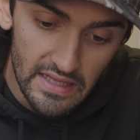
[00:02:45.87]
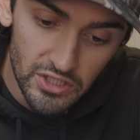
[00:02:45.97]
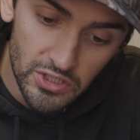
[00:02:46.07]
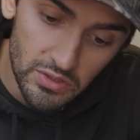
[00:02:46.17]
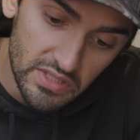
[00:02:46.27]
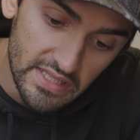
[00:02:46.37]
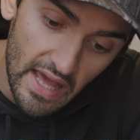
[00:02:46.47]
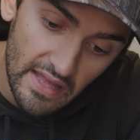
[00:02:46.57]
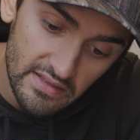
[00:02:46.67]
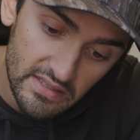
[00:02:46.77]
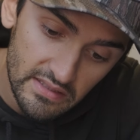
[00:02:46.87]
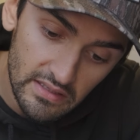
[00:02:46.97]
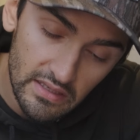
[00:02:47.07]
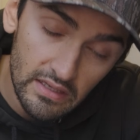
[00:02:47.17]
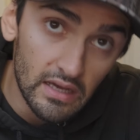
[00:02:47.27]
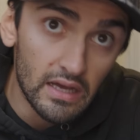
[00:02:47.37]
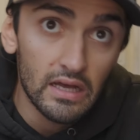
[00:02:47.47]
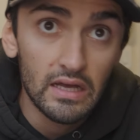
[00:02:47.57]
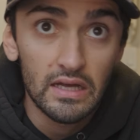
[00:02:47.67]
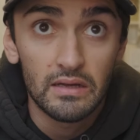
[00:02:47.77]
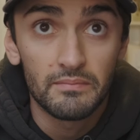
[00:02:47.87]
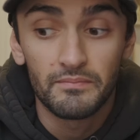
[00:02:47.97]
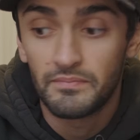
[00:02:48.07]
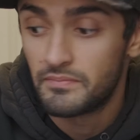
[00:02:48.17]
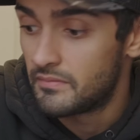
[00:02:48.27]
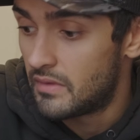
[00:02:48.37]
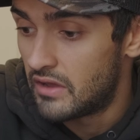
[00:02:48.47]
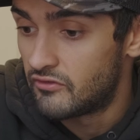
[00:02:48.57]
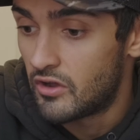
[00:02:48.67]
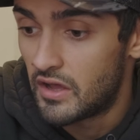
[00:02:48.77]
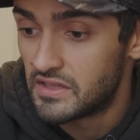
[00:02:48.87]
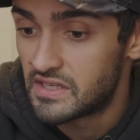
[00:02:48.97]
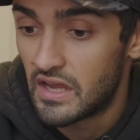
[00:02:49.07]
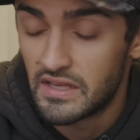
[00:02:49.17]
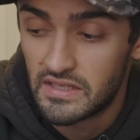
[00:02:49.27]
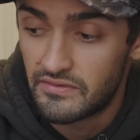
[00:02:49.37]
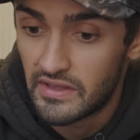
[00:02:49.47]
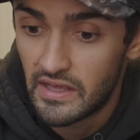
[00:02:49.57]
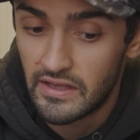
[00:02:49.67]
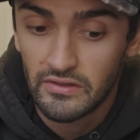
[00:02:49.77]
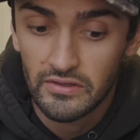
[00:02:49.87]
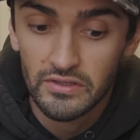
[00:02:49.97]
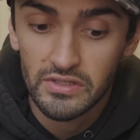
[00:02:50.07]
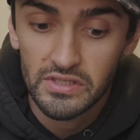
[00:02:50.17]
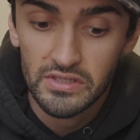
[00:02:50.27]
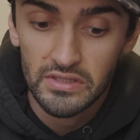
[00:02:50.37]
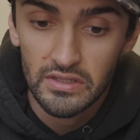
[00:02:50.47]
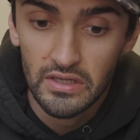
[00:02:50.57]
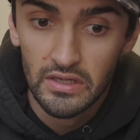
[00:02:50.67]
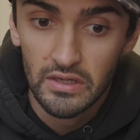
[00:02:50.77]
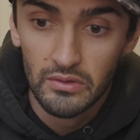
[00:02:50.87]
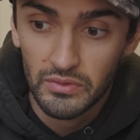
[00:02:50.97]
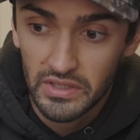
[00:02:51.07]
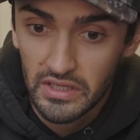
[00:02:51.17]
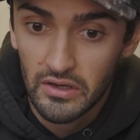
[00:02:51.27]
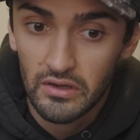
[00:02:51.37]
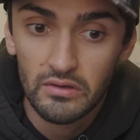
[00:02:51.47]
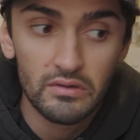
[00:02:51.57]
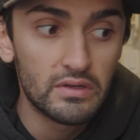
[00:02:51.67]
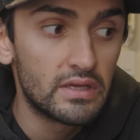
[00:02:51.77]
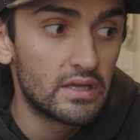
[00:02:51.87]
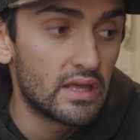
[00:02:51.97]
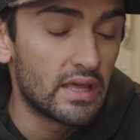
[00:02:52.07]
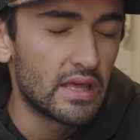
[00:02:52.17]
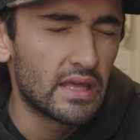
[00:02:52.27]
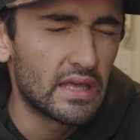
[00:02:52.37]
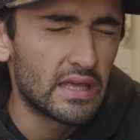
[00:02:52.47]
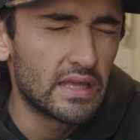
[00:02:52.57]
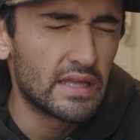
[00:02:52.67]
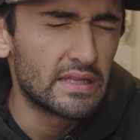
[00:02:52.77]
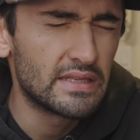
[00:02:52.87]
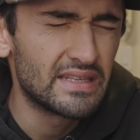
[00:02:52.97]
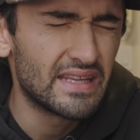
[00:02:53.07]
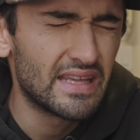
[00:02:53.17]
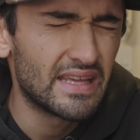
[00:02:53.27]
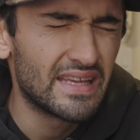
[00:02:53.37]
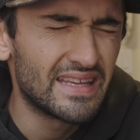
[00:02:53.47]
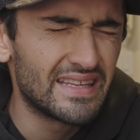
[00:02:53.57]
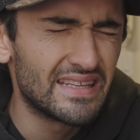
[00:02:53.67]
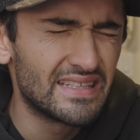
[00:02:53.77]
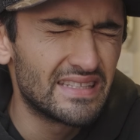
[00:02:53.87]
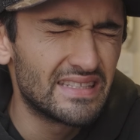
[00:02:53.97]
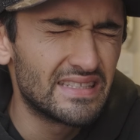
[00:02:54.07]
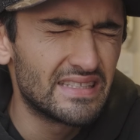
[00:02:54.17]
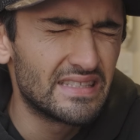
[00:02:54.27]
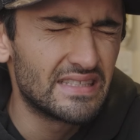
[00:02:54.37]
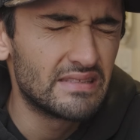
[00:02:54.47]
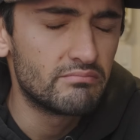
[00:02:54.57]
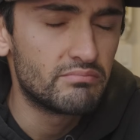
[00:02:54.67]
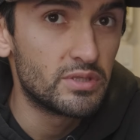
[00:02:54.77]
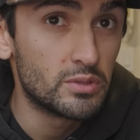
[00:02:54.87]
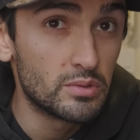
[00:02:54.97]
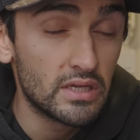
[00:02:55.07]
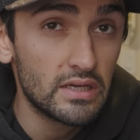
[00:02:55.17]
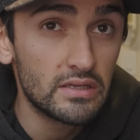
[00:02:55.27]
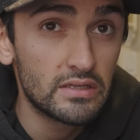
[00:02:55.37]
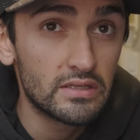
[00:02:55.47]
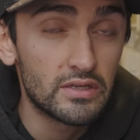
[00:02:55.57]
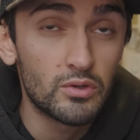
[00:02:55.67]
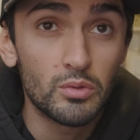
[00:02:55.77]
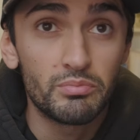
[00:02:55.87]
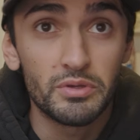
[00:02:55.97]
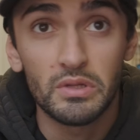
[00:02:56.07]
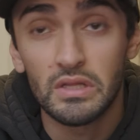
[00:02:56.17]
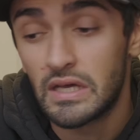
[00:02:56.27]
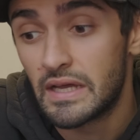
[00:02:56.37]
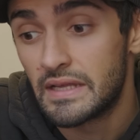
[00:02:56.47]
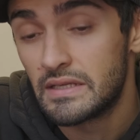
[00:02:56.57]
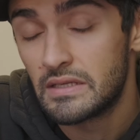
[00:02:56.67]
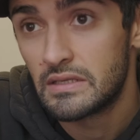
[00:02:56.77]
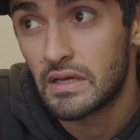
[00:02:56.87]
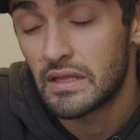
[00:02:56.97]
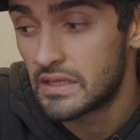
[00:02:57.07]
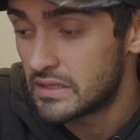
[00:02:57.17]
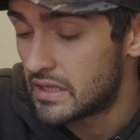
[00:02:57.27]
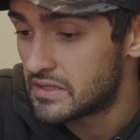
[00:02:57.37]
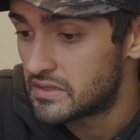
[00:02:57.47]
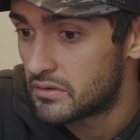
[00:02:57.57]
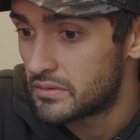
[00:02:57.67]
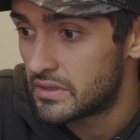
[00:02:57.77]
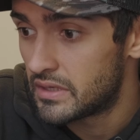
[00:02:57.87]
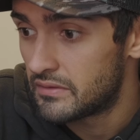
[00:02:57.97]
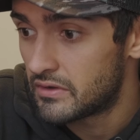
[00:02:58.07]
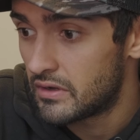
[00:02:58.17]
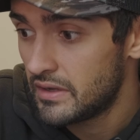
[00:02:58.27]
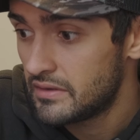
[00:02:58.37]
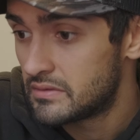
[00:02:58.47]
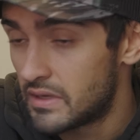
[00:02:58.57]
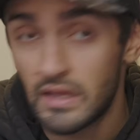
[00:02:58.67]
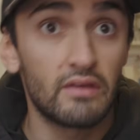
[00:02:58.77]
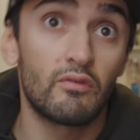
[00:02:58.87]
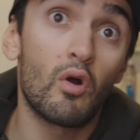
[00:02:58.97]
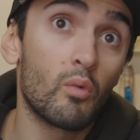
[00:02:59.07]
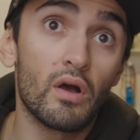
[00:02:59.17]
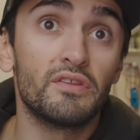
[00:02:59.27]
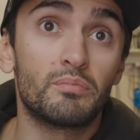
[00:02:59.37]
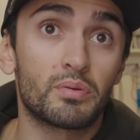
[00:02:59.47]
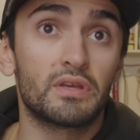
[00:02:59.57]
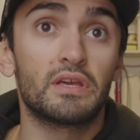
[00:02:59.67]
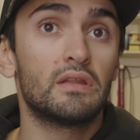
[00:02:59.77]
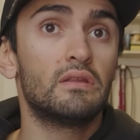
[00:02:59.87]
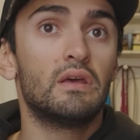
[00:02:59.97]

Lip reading: issues yet. I've got Scientific Anglers, a Rio, and a Beulah, an old Beulah line. I think that's the 3 that I've got, and they've all welded pretty good.